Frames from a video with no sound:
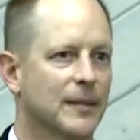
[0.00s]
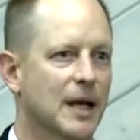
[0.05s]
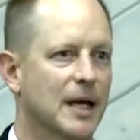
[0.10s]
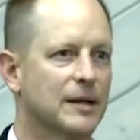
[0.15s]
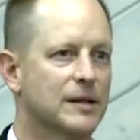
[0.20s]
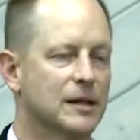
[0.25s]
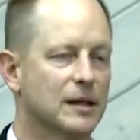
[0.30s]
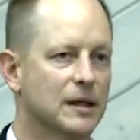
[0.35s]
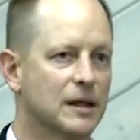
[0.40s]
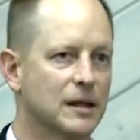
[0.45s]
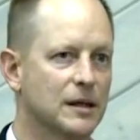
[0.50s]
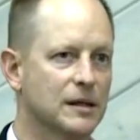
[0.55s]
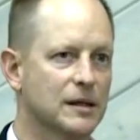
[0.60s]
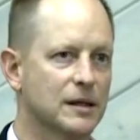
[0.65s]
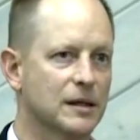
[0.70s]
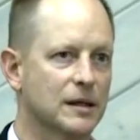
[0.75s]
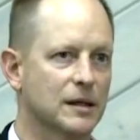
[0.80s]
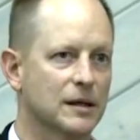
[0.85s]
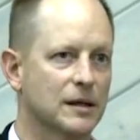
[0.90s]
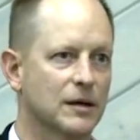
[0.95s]
it's
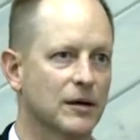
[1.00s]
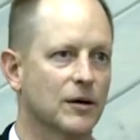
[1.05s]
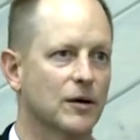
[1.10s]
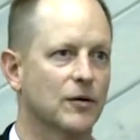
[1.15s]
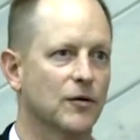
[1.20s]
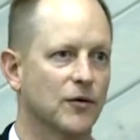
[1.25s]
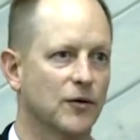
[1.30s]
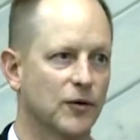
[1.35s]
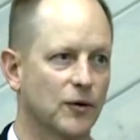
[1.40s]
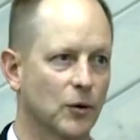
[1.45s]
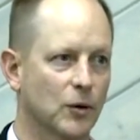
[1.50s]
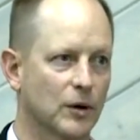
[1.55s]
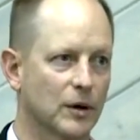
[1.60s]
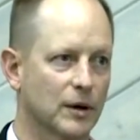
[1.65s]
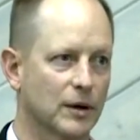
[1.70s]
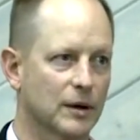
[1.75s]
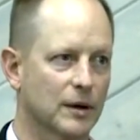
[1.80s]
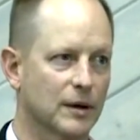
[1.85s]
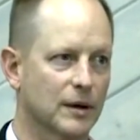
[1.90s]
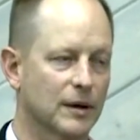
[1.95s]
easy
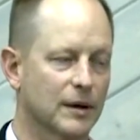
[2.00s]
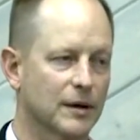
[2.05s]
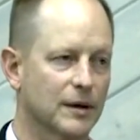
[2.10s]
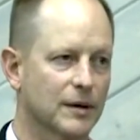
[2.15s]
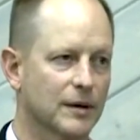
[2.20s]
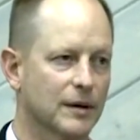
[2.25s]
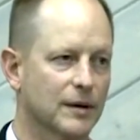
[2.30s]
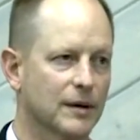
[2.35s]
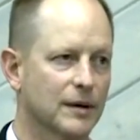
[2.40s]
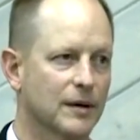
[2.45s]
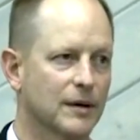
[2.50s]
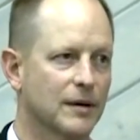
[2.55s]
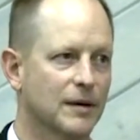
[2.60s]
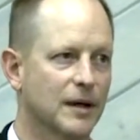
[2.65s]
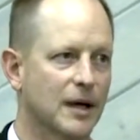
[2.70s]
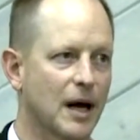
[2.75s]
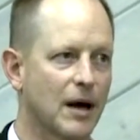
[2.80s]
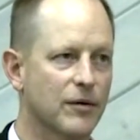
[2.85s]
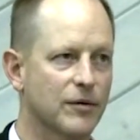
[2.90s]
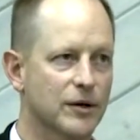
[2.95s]
for
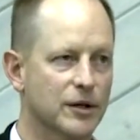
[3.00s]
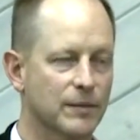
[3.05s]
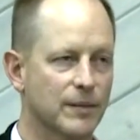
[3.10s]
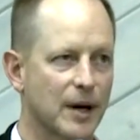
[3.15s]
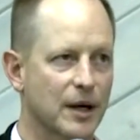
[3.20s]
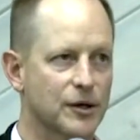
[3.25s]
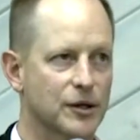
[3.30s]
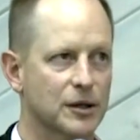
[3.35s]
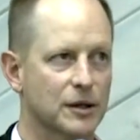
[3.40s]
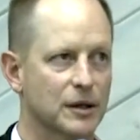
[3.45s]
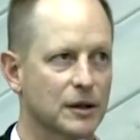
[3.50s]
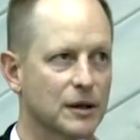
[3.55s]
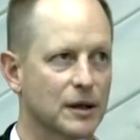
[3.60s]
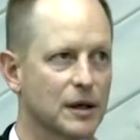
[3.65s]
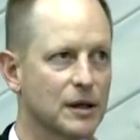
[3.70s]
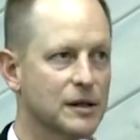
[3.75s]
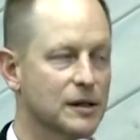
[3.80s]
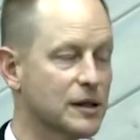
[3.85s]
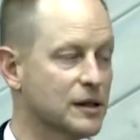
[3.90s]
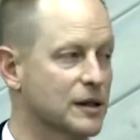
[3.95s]
the other dimension
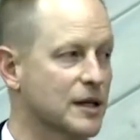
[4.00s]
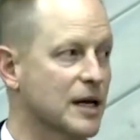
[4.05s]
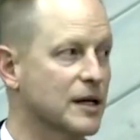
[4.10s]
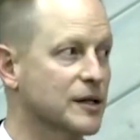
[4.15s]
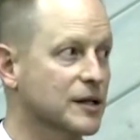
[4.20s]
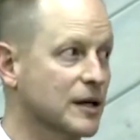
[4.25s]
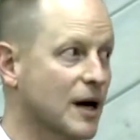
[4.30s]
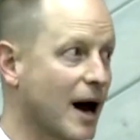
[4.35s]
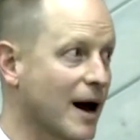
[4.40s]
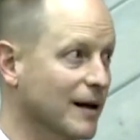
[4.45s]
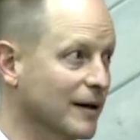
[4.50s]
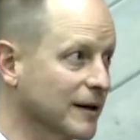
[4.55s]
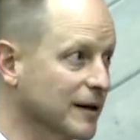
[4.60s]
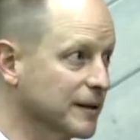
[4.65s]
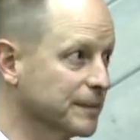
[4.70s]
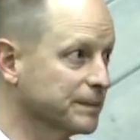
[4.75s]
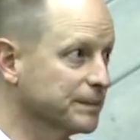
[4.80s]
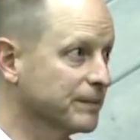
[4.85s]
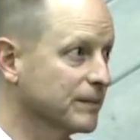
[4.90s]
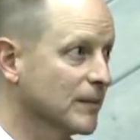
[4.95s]
is to stay
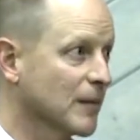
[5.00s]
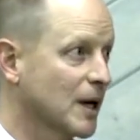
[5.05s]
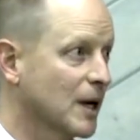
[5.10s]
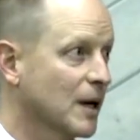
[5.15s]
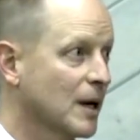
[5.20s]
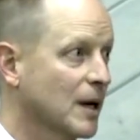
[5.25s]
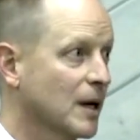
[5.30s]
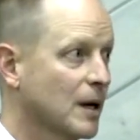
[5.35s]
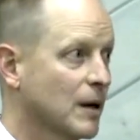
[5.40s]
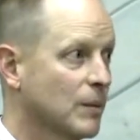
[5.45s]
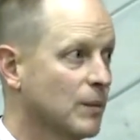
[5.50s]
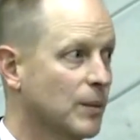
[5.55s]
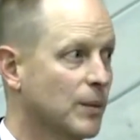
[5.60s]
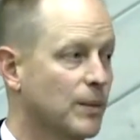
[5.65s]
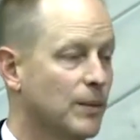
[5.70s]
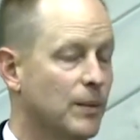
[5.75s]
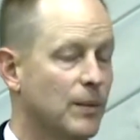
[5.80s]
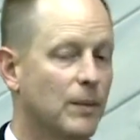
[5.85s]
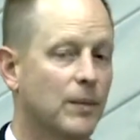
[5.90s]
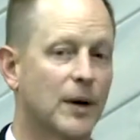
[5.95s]
silent.
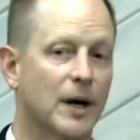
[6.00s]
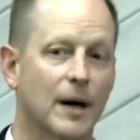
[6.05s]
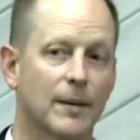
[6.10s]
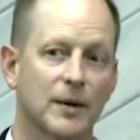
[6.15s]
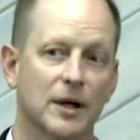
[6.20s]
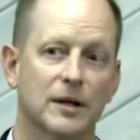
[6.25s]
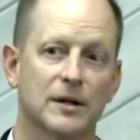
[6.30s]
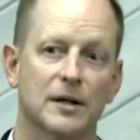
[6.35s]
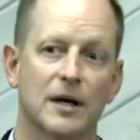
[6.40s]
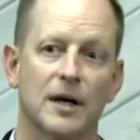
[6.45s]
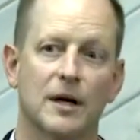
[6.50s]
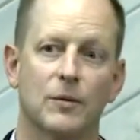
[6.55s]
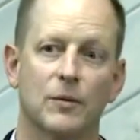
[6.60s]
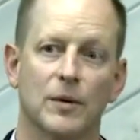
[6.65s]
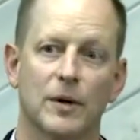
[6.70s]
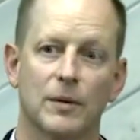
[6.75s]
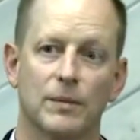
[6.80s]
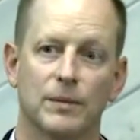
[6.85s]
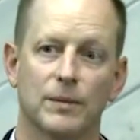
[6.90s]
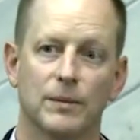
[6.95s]
But I'm going to take
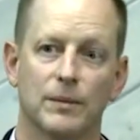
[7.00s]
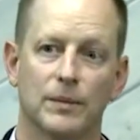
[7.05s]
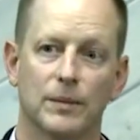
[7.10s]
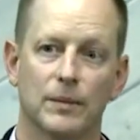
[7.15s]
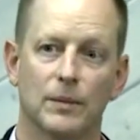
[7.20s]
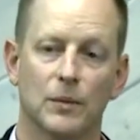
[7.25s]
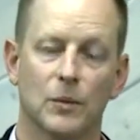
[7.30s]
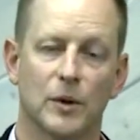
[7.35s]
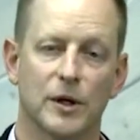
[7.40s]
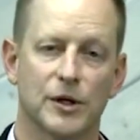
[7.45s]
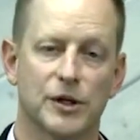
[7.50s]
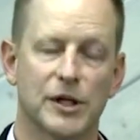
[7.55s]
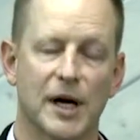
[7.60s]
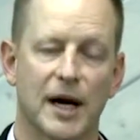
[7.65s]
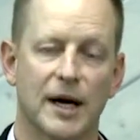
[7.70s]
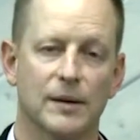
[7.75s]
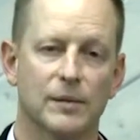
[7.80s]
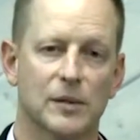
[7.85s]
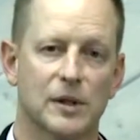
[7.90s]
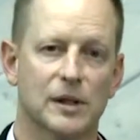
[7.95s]
what, what
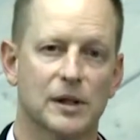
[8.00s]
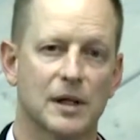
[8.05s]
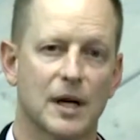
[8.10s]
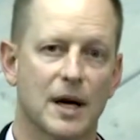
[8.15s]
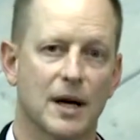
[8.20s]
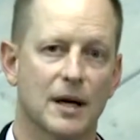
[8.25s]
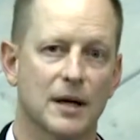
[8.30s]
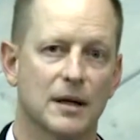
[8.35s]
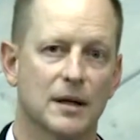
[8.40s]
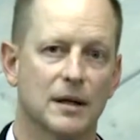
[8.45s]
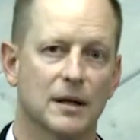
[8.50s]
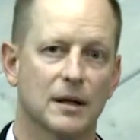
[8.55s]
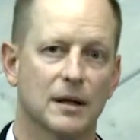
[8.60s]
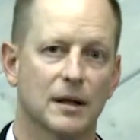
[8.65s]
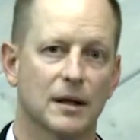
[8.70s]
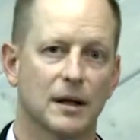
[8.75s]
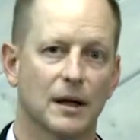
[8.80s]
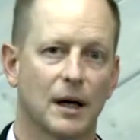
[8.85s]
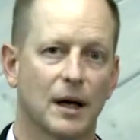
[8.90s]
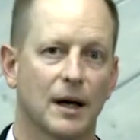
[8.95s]
James said,
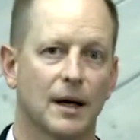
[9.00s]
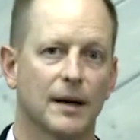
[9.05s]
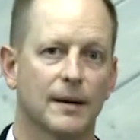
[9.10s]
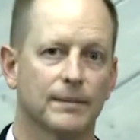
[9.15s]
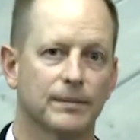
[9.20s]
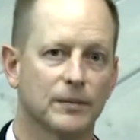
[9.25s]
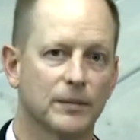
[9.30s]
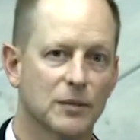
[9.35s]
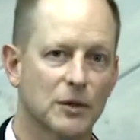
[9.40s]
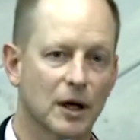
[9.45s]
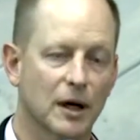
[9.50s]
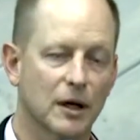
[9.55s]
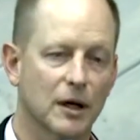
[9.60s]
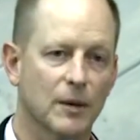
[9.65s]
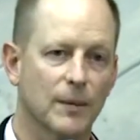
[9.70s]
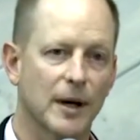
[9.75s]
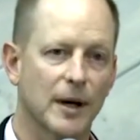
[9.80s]
um, talking